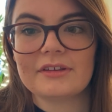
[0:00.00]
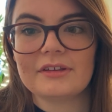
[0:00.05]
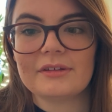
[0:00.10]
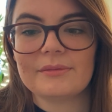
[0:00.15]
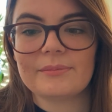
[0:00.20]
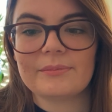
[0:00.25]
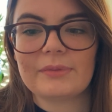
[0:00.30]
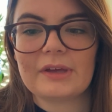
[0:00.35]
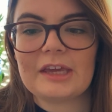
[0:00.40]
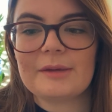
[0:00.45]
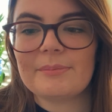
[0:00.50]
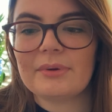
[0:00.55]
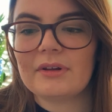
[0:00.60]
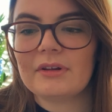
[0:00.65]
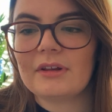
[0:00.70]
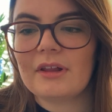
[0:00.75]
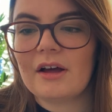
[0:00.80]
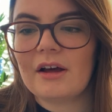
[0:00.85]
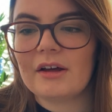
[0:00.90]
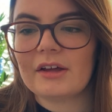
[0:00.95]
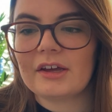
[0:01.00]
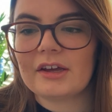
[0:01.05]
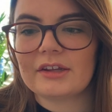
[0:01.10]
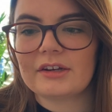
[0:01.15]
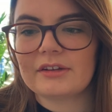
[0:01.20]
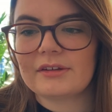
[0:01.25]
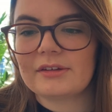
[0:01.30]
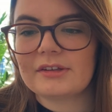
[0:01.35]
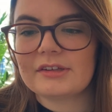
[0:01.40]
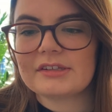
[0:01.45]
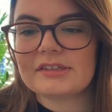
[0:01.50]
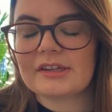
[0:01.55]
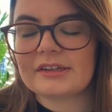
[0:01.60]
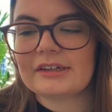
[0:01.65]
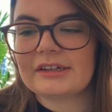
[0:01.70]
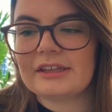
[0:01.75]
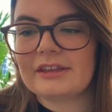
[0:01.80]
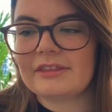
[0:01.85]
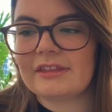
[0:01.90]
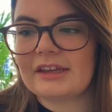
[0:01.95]
people aren't going to suddenly
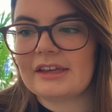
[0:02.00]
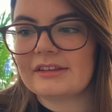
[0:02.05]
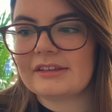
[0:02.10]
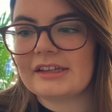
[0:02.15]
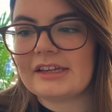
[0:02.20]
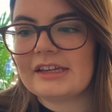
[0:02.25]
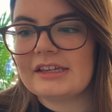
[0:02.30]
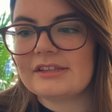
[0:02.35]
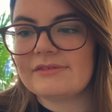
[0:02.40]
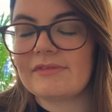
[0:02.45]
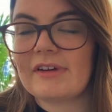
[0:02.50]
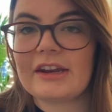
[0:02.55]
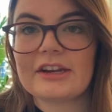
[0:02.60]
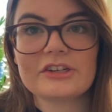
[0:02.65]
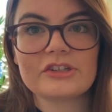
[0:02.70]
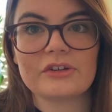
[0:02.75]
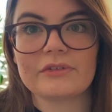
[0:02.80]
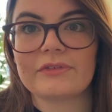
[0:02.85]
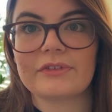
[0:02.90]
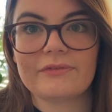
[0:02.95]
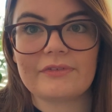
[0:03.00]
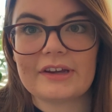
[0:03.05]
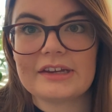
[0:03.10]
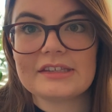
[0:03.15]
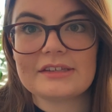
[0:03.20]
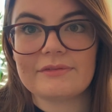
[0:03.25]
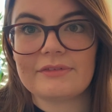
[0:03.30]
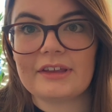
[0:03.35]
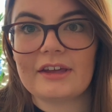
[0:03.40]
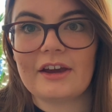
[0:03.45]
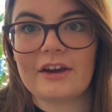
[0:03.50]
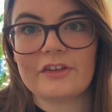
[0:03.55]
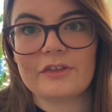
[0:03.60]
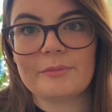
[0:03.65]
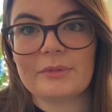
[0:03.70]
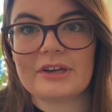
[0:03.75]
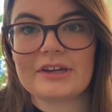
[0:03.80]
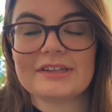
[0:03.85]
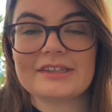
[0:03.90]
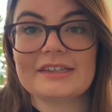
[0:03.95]
think that he's vanished off the face of the earth
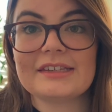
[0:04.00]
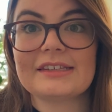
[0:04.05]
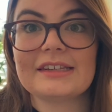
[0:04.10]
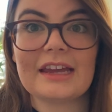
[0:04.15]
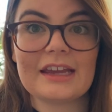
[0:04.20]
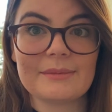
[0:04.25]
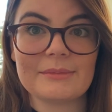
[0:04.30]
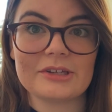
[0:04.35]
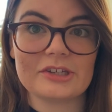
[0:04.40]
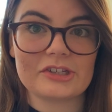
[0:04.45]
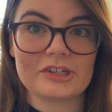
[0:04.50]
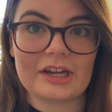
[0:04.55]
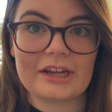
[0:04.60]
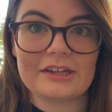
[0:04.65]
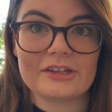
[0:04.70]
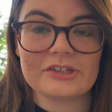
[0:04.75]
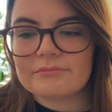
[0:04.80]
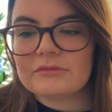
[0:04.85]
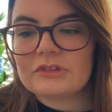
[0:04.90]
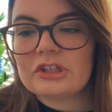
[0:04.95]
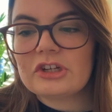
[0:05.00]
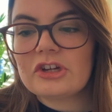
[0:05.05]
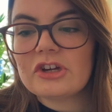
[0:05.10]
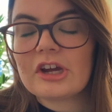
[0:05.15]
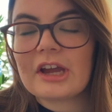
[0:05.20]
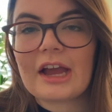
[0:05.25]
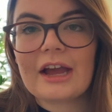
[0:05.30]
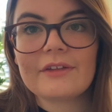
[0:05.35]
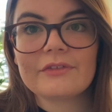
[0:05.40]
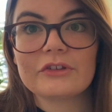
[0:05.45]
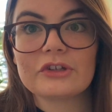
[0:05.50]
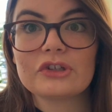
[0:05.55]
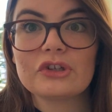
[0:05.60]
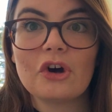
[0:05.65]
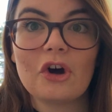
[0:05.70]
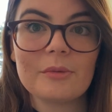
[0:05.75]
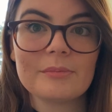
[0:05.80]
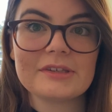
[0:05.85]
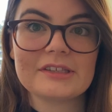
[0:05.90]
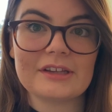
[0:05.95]
because his name has changed. Look at the top
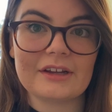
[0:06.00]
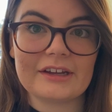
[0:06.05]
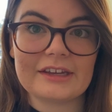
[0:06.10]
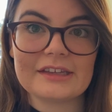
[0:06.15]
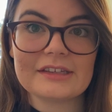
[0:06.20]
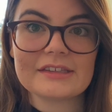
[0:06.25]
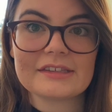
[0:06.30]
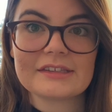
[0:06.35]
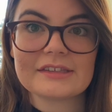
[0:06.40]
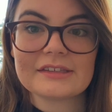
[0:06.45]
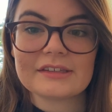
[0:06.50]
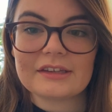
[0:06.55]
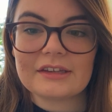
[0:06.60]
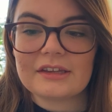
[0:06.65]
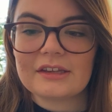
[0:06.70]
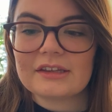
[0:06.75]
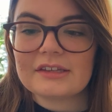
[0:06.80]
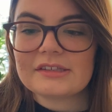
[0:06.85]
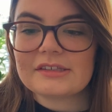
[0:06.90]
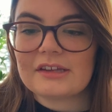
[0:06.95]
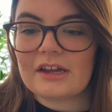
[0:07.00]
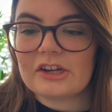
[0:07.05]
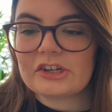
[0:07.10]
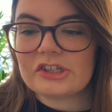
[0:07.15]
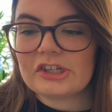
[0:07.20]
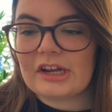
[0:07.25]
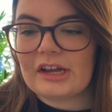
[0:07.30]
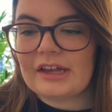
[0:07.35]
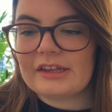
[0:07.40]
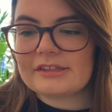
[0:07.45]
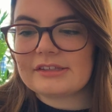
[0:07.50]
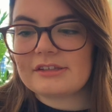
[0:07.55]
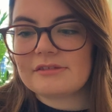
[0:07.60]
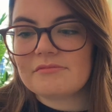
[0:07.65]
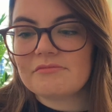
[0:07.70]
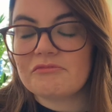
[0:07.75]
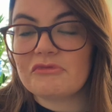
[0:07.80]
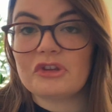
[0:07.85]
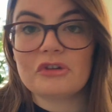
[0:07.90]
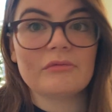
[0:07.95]
sites such as
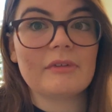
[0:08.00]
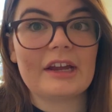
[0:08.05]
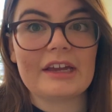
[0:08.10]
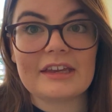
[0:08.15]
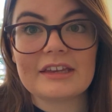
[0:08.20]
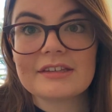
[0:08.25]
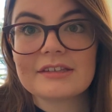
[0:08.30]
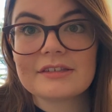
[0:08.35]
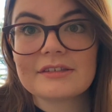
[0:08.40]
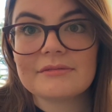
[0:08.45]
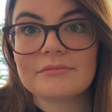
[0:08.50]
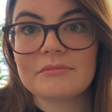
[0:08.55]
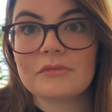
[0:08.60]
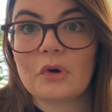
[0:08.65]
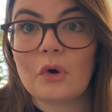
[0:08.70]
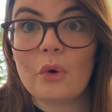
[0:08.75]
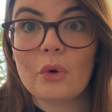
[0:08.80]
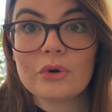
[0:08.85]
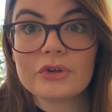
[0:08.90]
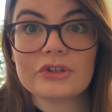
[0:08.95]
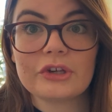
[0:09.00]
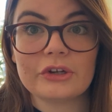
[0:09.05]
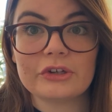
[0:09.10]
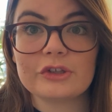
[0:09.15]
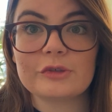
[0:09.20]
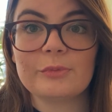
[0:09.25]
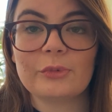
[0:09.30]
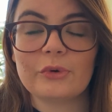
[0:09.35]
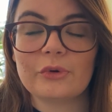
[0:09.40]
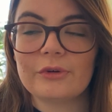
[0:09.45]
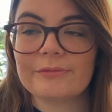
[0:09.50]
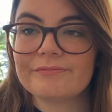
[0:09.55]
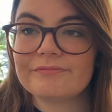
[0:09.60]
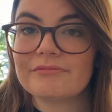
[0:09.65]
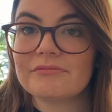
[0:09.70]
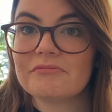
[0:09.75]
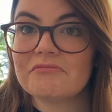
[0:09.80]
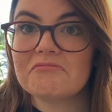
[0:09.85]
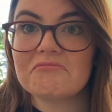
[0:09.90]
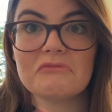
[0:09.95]
The Race, Autosport,
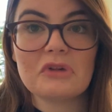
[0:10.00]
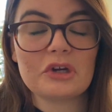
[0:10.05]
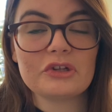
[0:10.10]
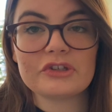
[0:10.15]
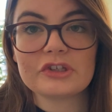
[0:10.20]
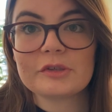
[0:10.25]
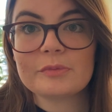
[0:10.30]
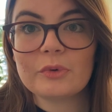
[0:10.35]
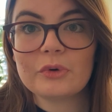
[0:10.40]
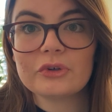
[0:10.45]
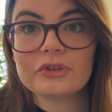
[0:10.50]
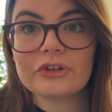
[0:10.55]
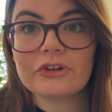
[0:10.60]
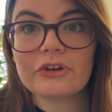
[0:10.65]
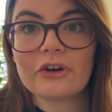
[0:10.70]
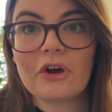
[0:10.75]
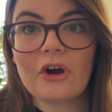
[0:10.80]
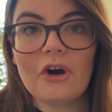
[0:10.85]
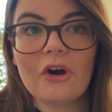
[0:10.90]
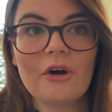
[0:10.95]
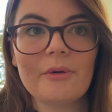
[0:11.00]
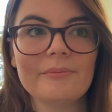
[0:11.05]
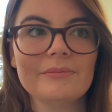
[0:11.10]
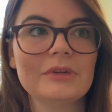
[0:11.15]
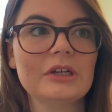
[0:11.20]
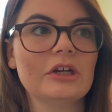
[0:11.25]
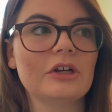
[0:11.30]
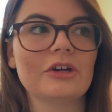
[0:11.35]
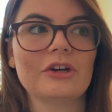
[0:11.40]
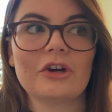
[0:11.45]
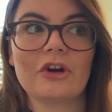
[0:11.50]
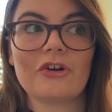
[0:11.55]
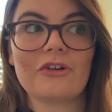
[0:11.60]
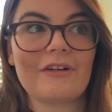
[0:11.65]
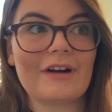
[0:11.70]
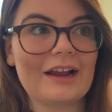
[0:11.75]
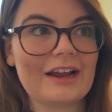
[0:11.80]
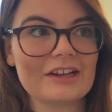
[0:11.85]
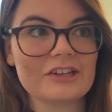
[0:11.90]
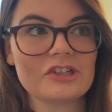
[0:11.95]
Motorsport.com,
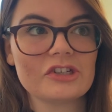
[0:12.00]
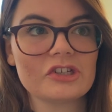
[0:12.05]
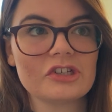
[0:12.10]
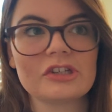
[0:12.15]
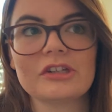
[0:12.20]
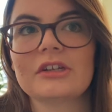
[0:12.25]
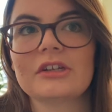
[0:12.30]
Crash,